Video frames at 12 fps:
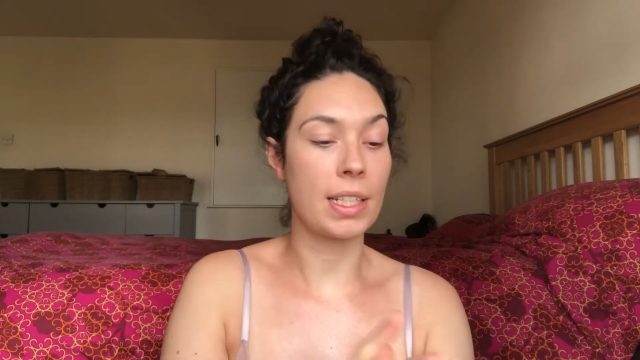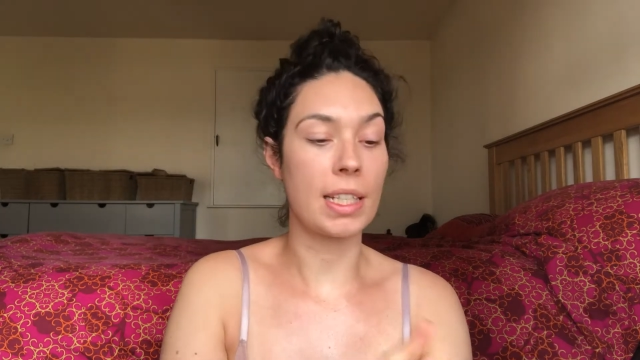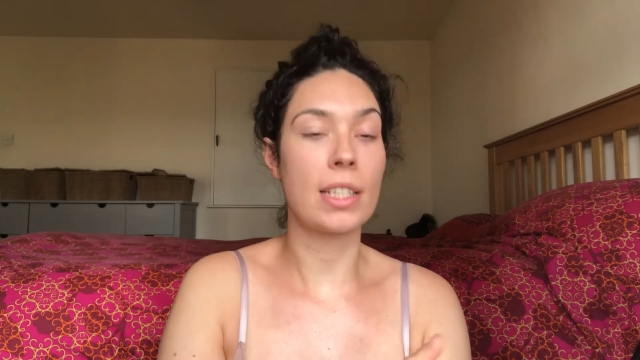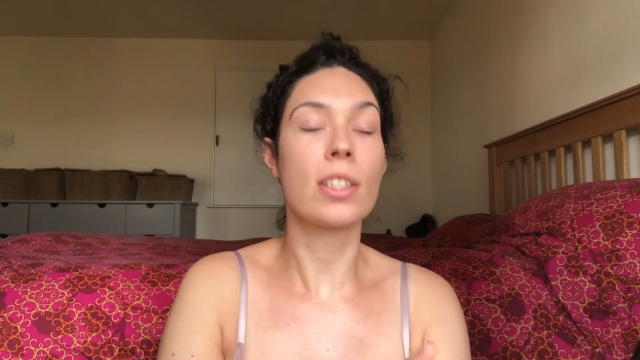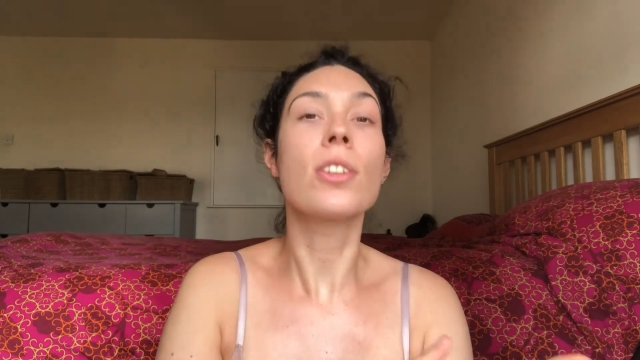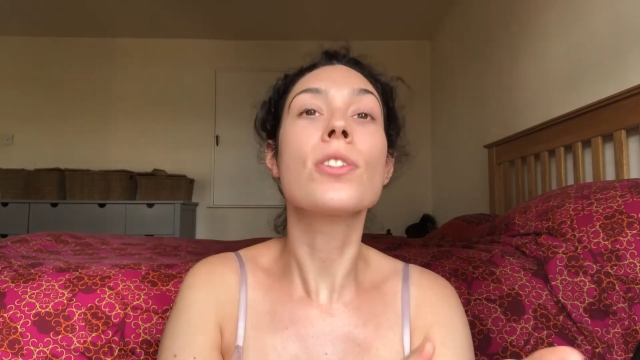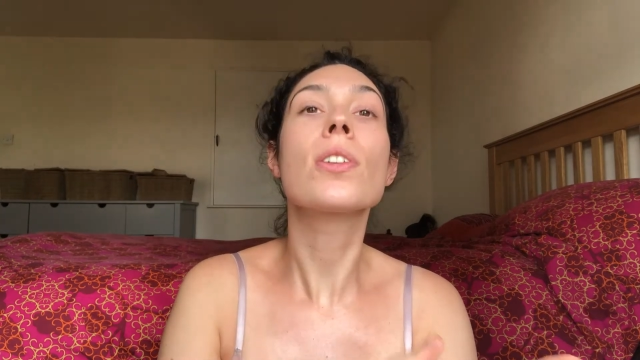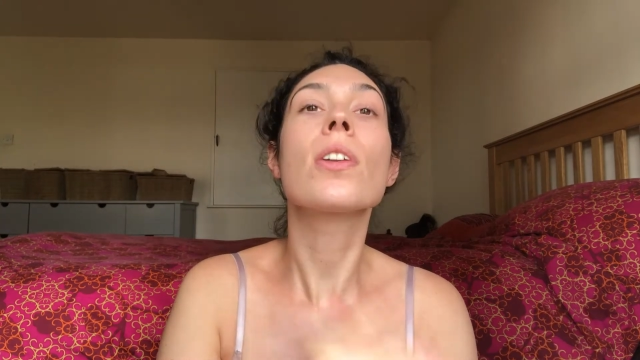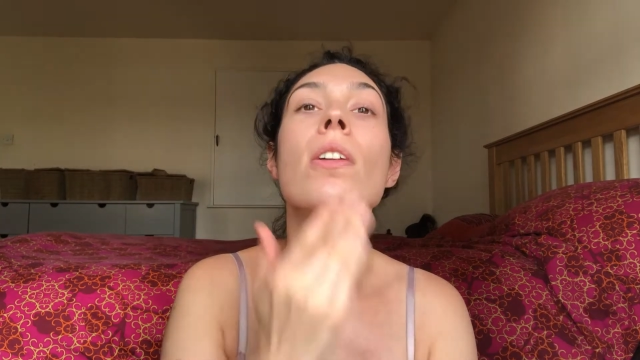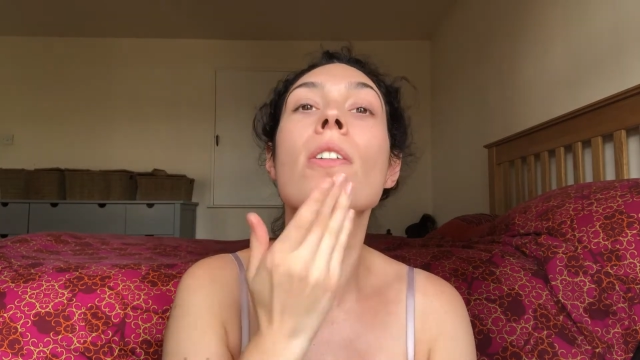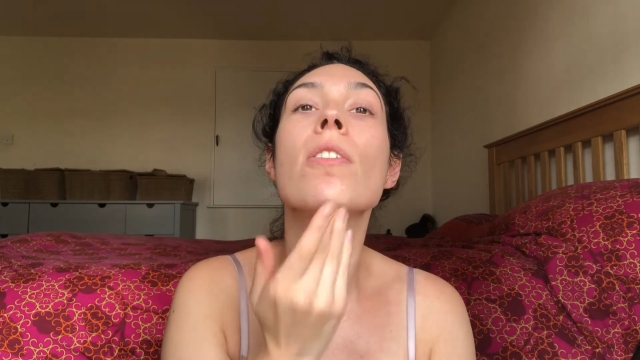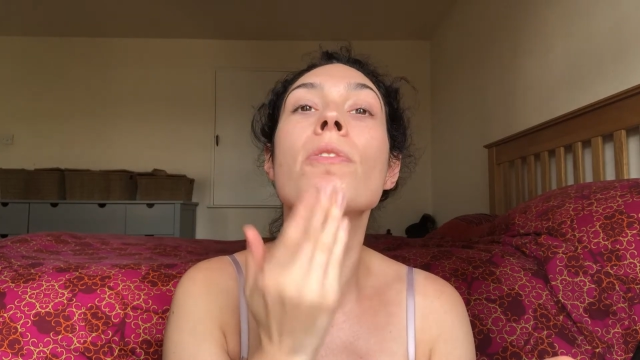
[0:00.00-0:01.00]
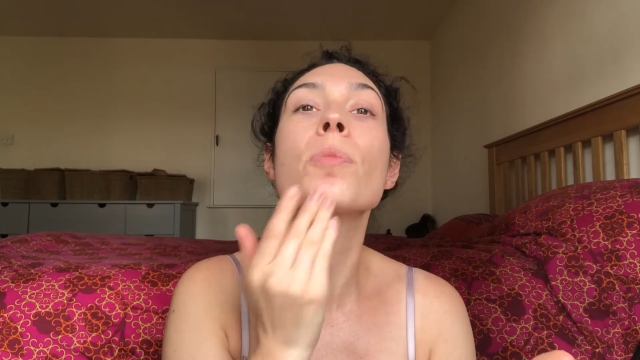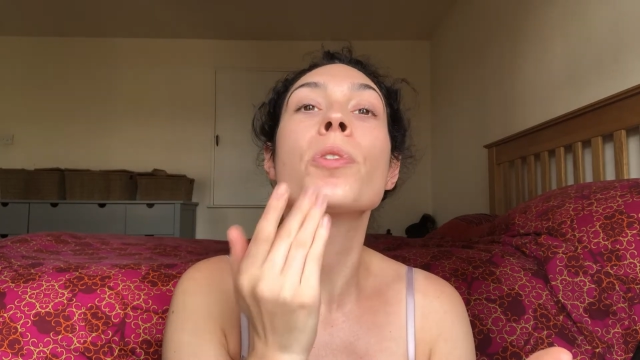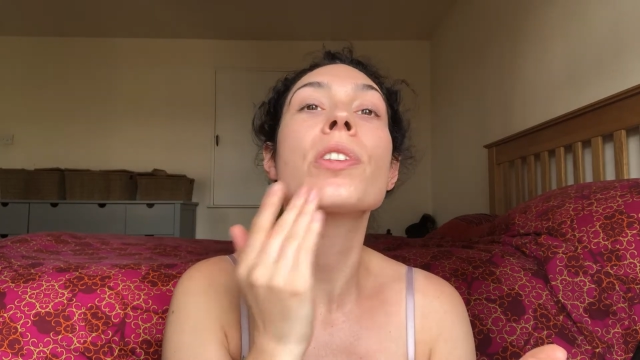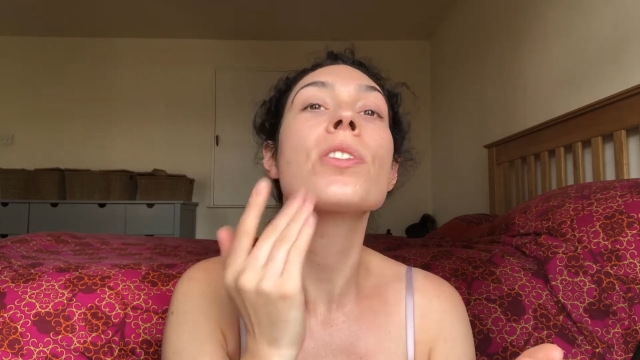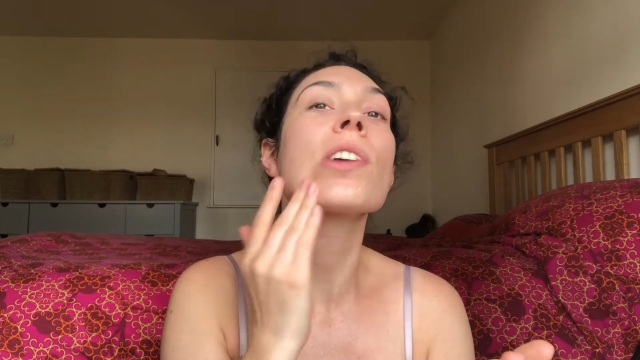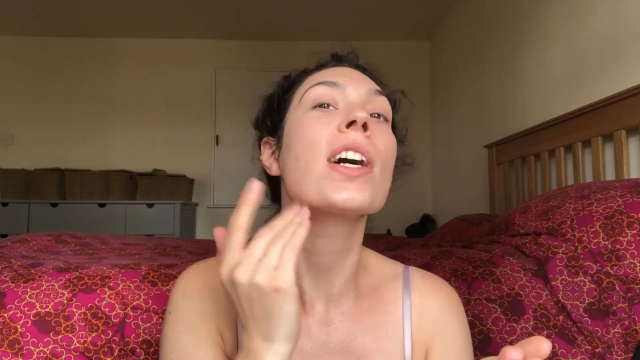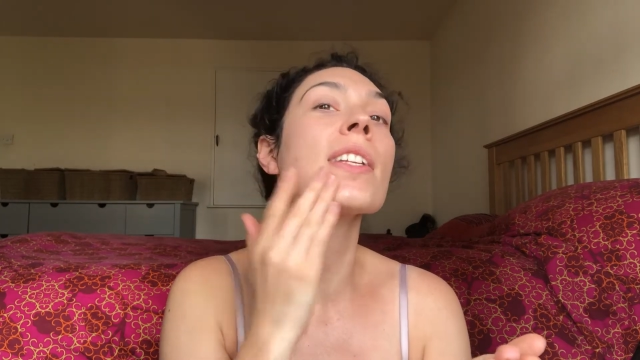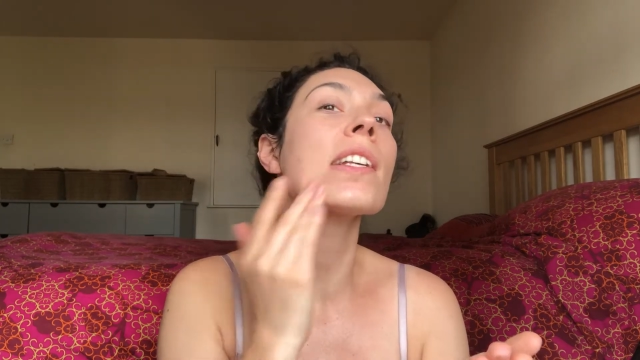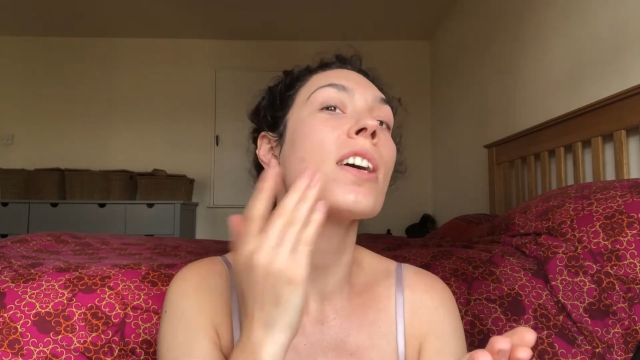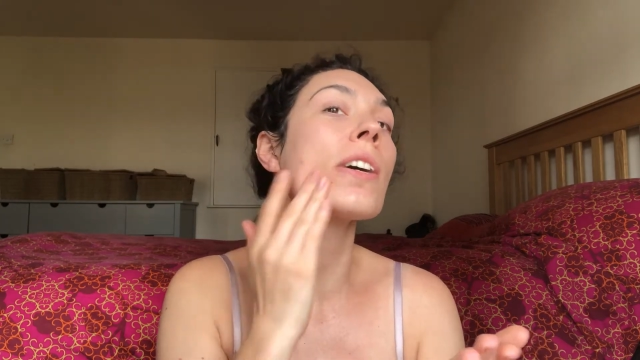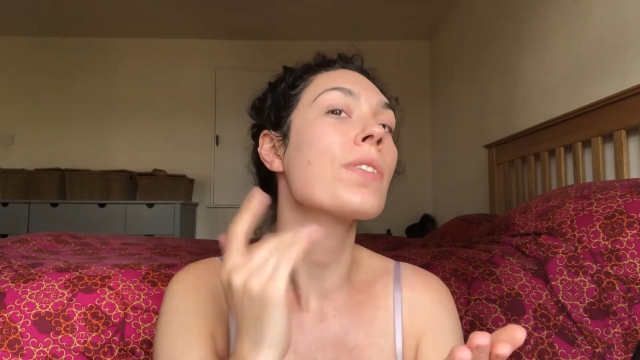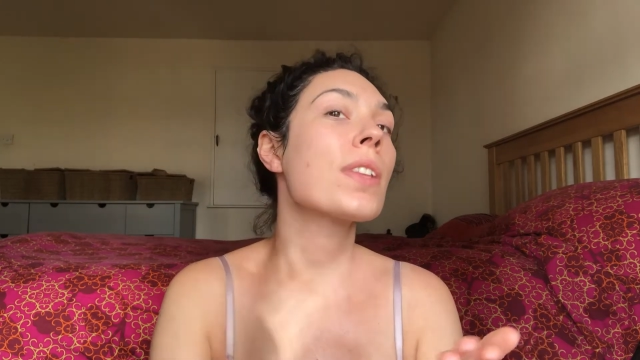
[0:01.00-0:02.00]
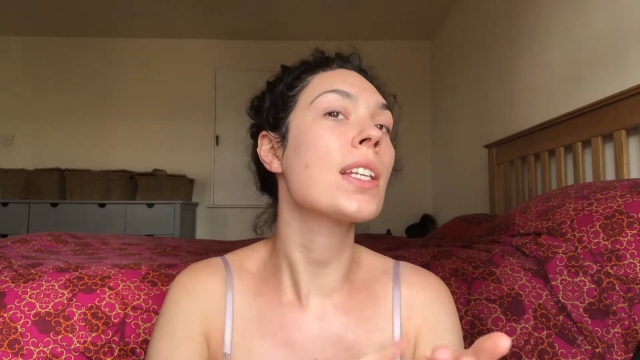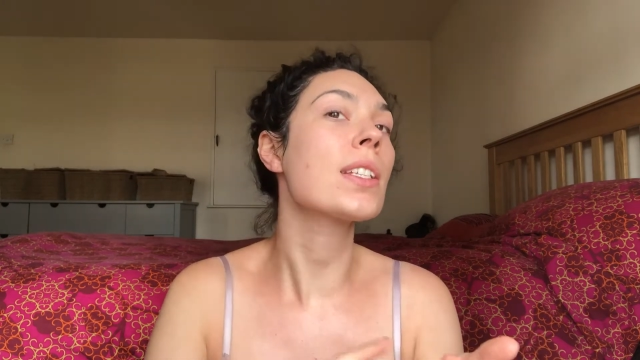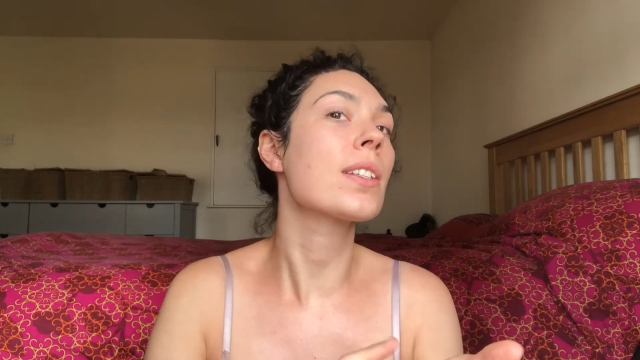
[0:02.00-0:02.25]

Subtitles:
need to use a lot of moisturizer after this,